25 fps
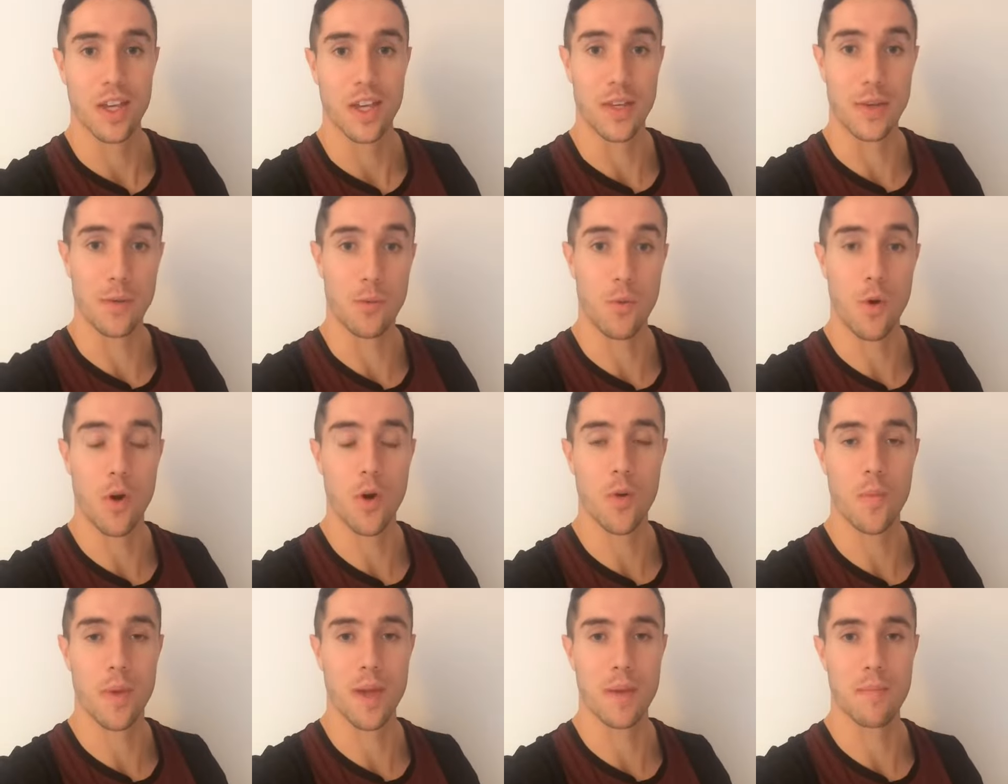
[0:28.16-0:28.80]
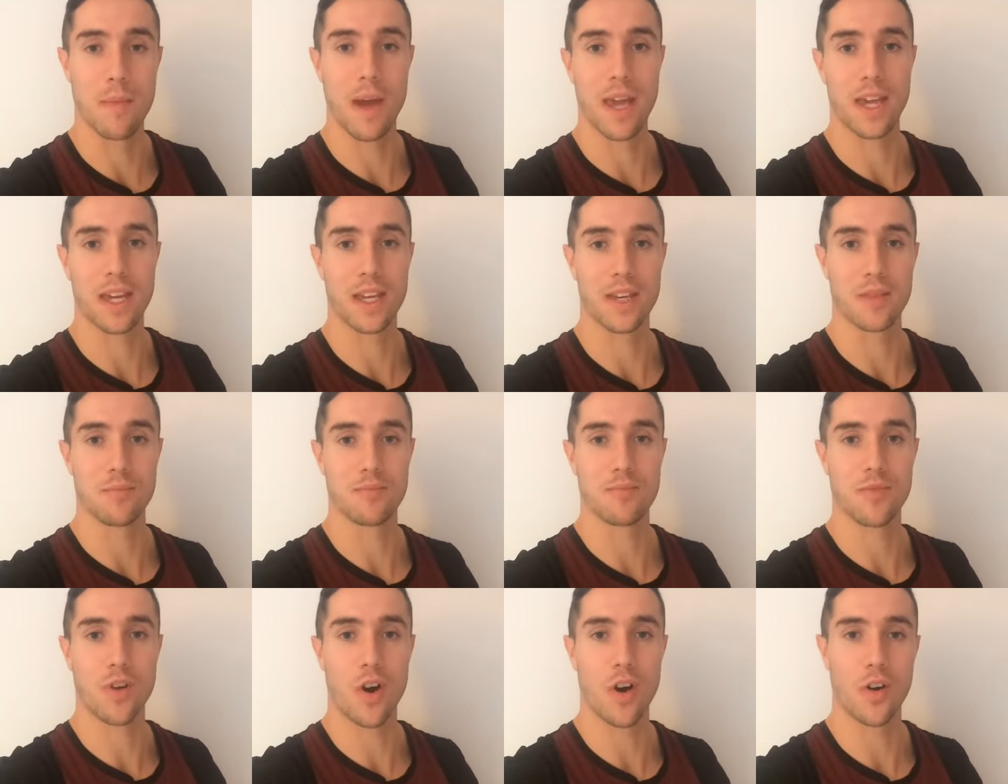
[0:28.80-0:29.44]
you will be
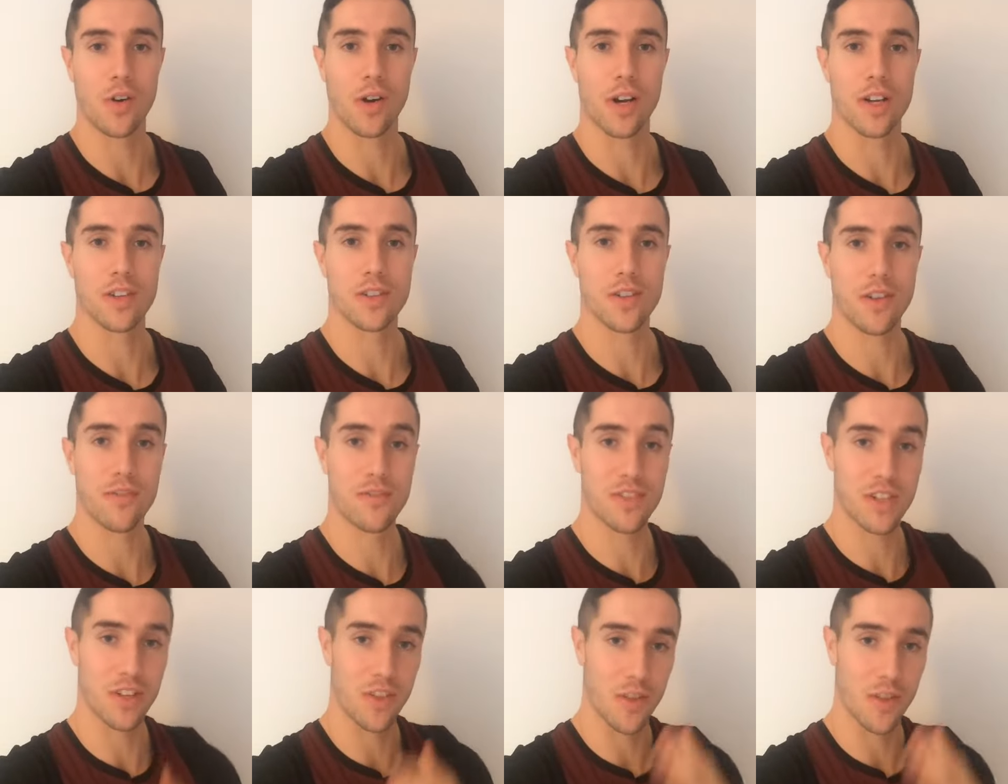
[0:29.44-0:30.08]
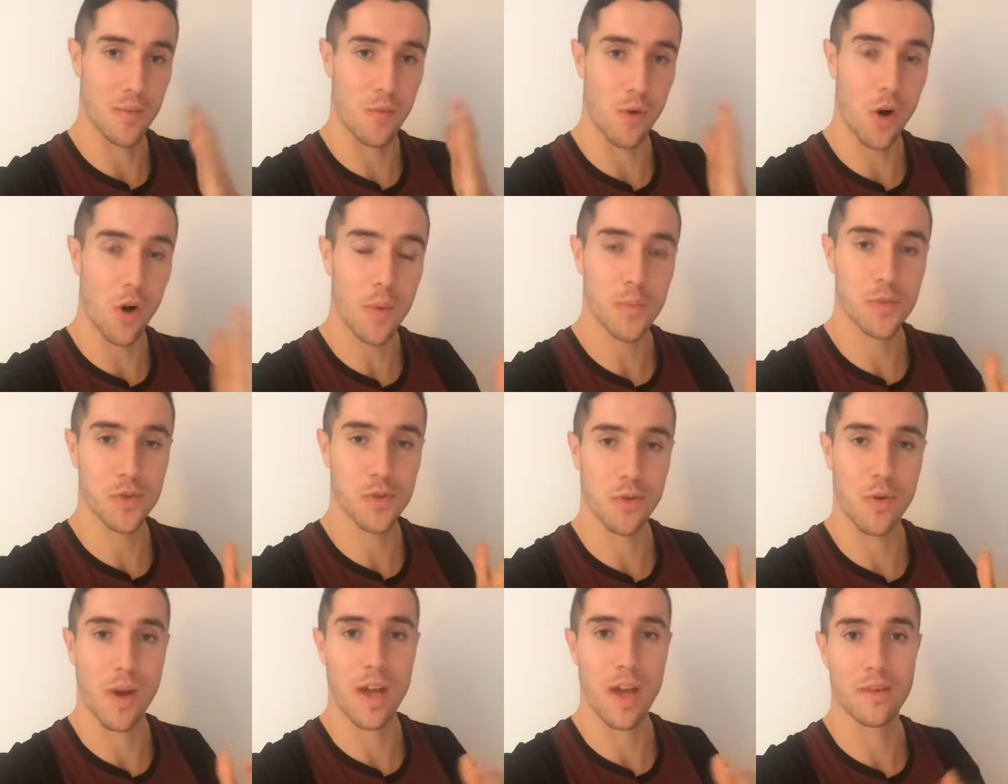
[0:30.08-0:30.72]
making progress. Obviously, on the more
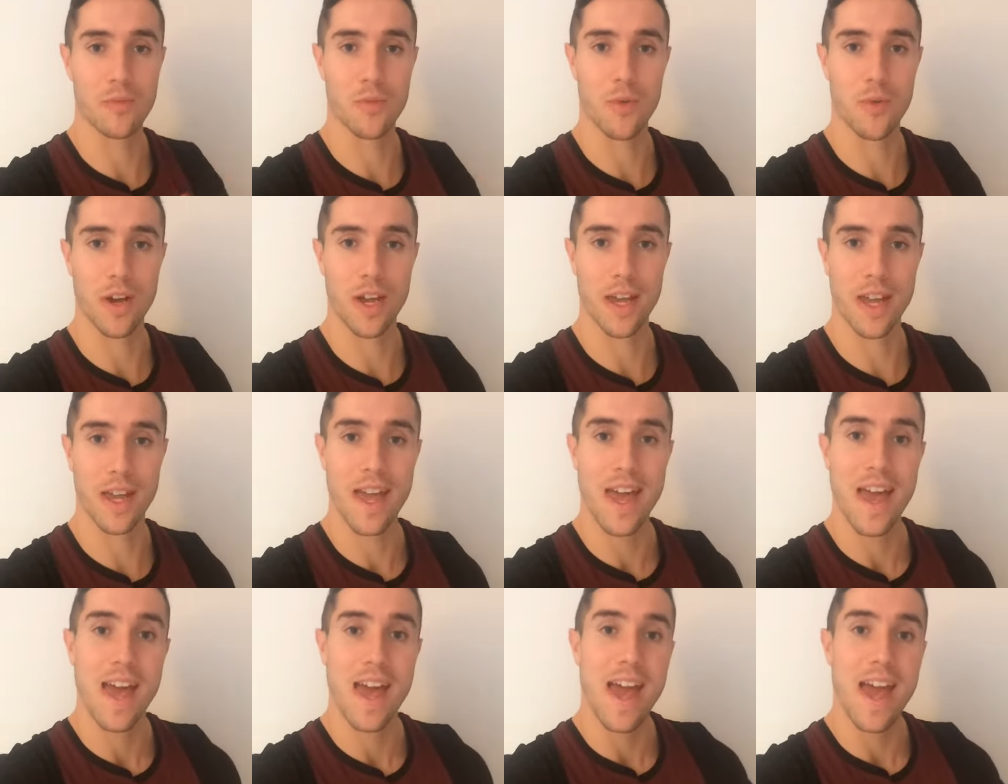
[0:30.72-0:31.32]
optimal end, we're